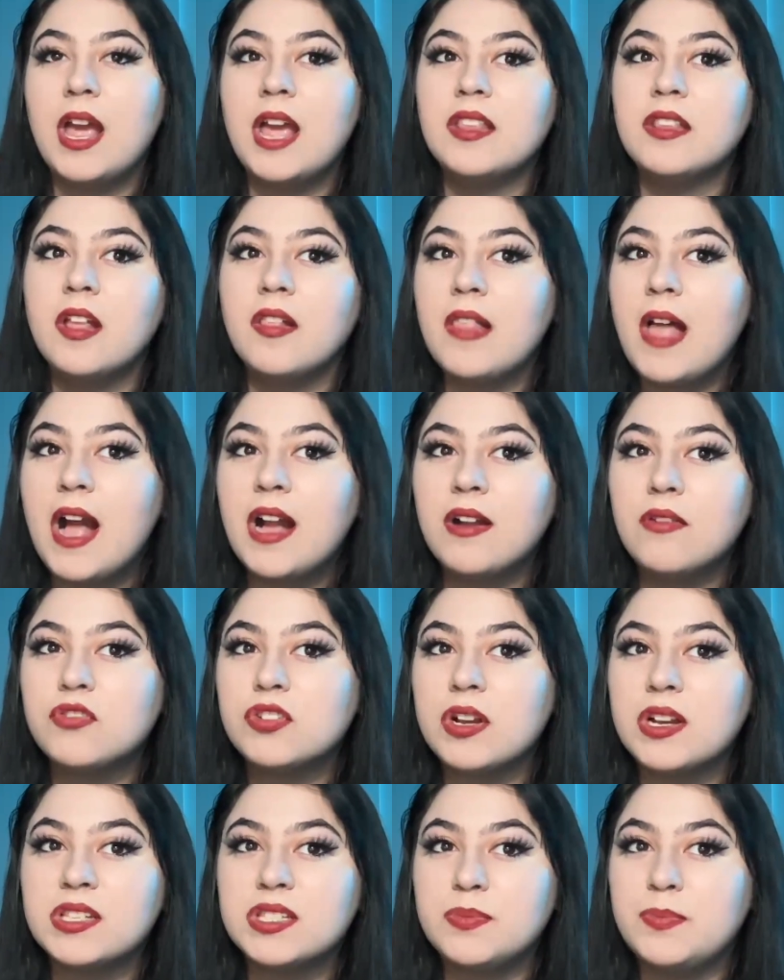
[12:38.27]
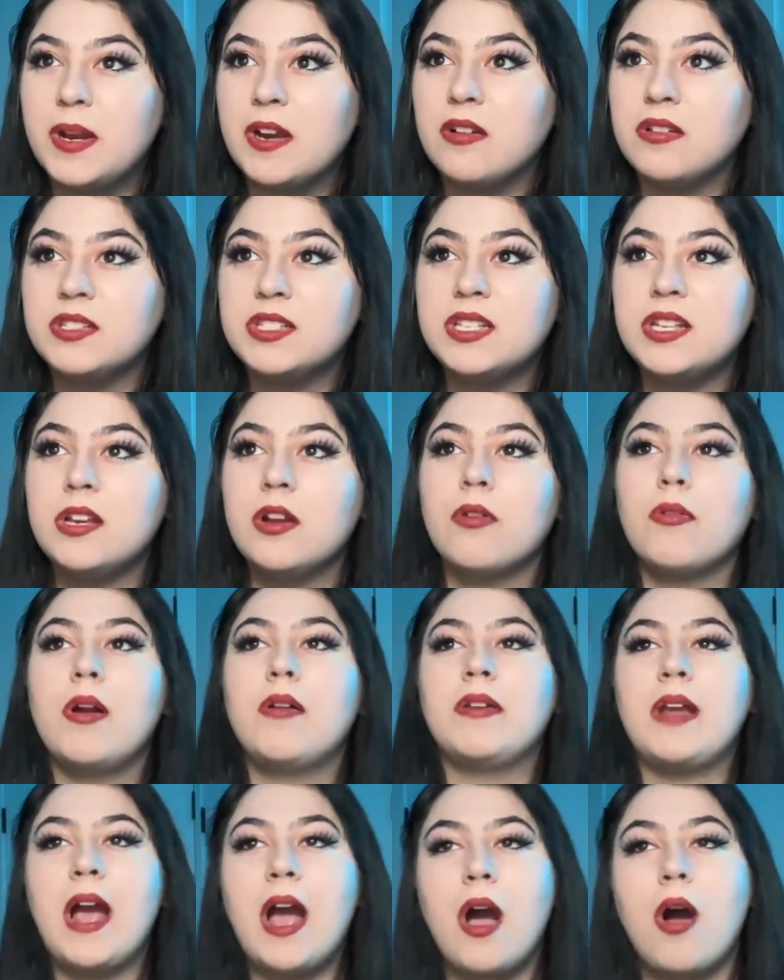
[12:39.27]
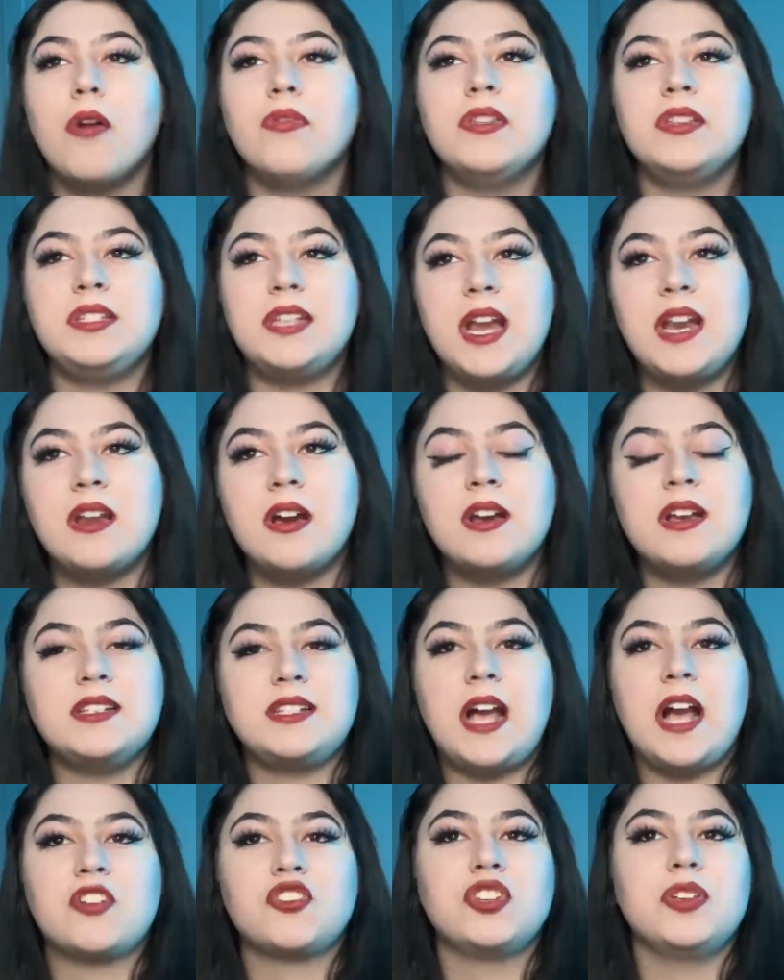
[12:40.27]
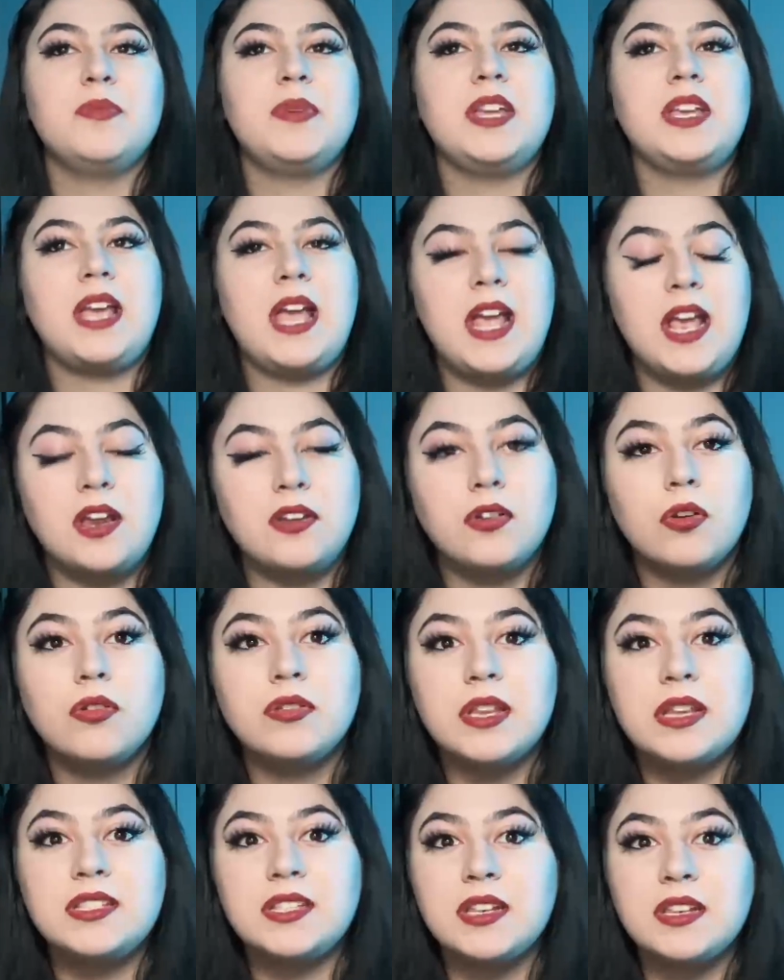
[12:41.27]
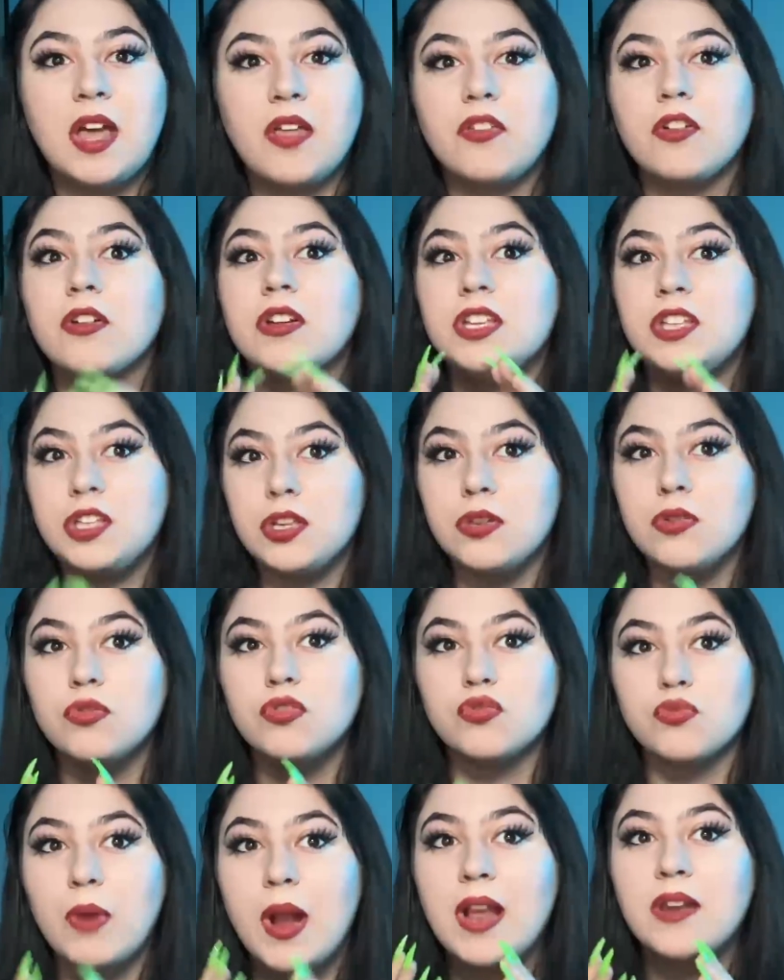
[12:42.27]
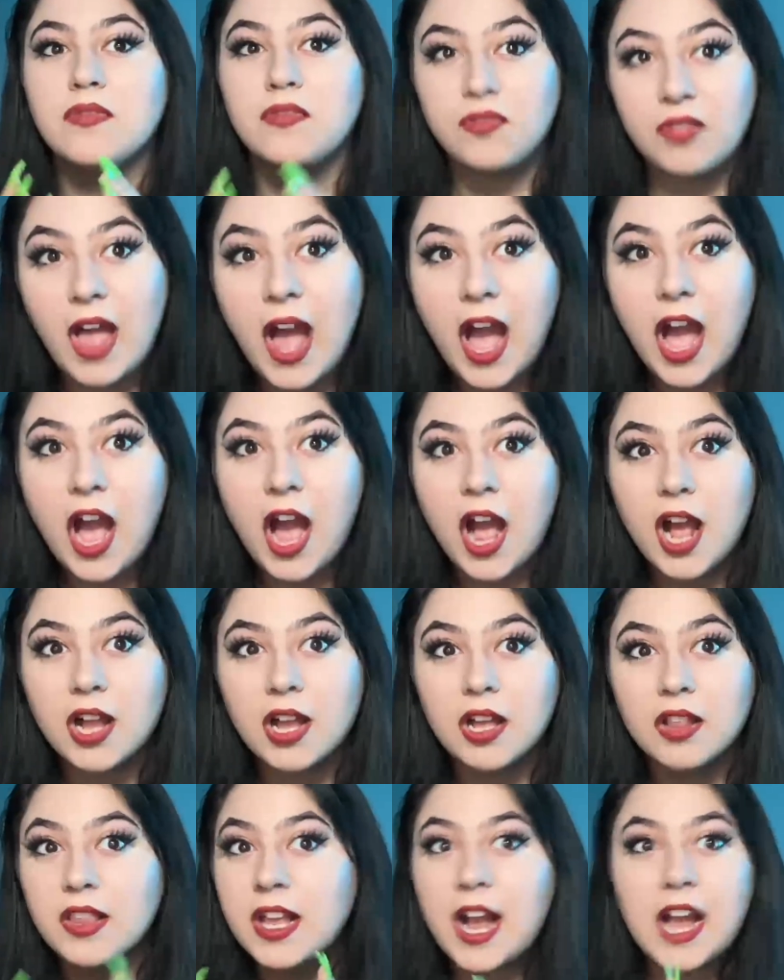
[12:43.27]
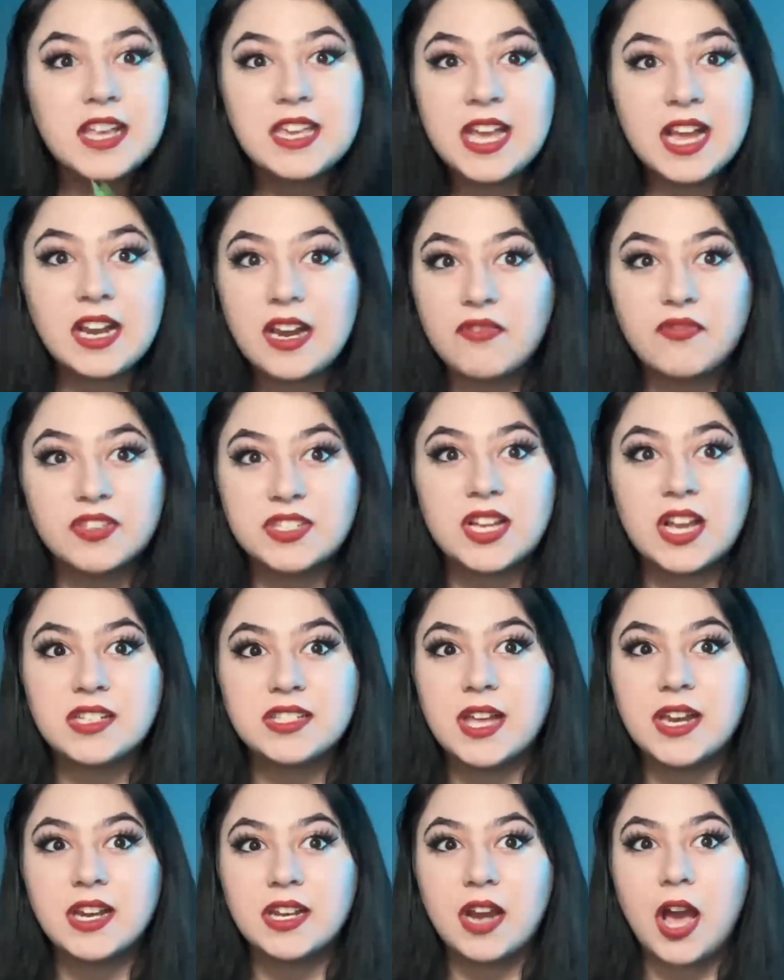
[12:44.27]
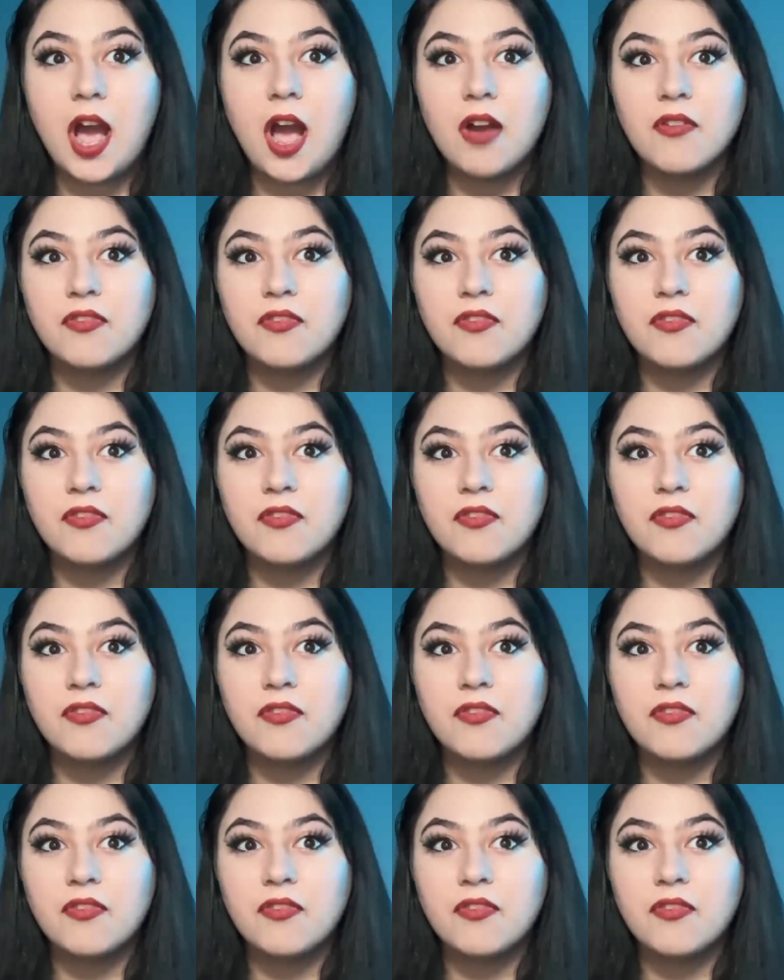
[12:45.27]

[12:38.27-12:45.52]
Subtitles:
And the lack of transparency around how the data is actually being handled is another huge red flag. Like, I can't emphasize that enough.